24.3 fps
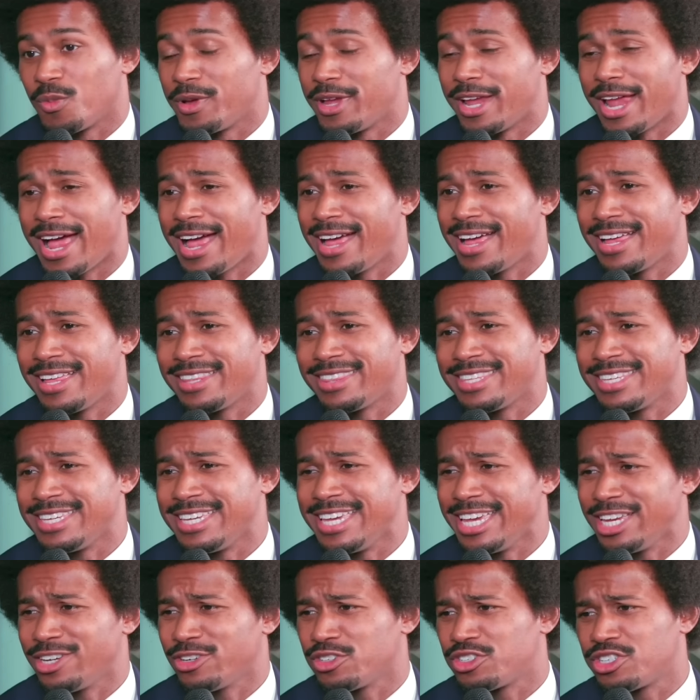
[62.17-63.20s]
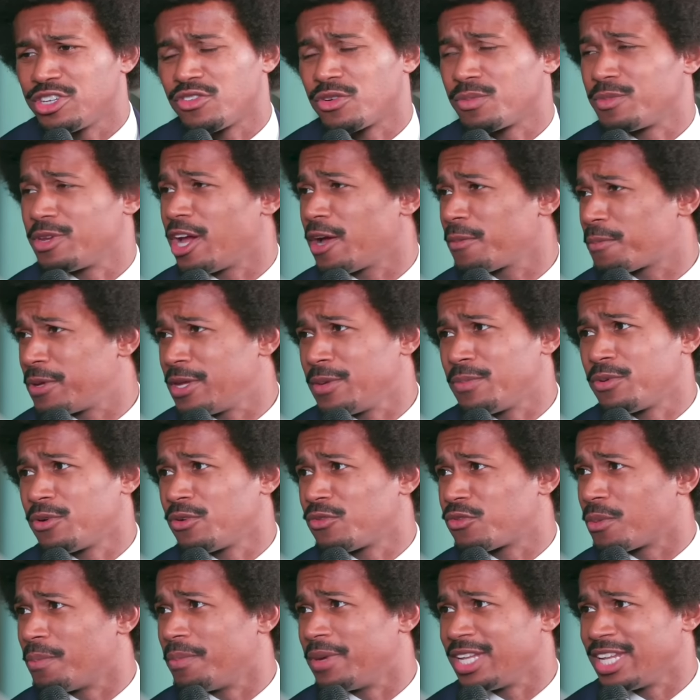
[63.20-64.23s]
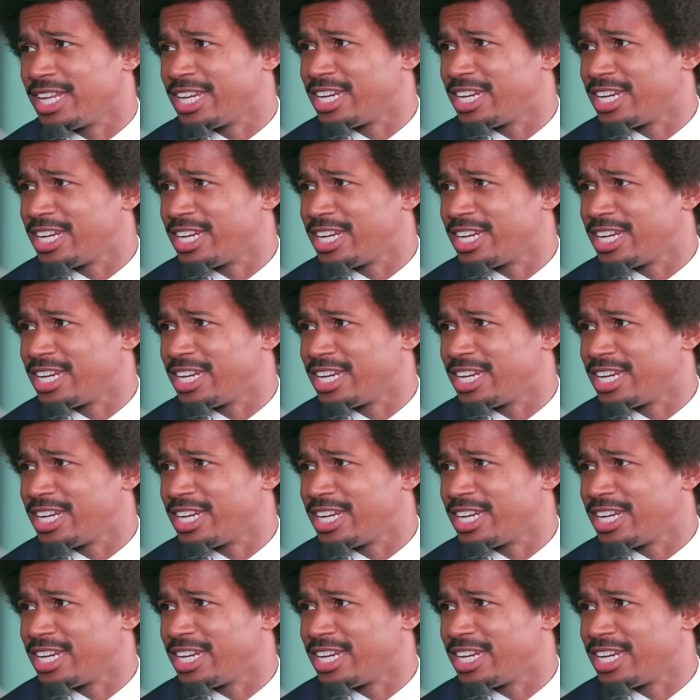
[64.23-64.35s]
But uh, the energy from young people, right. from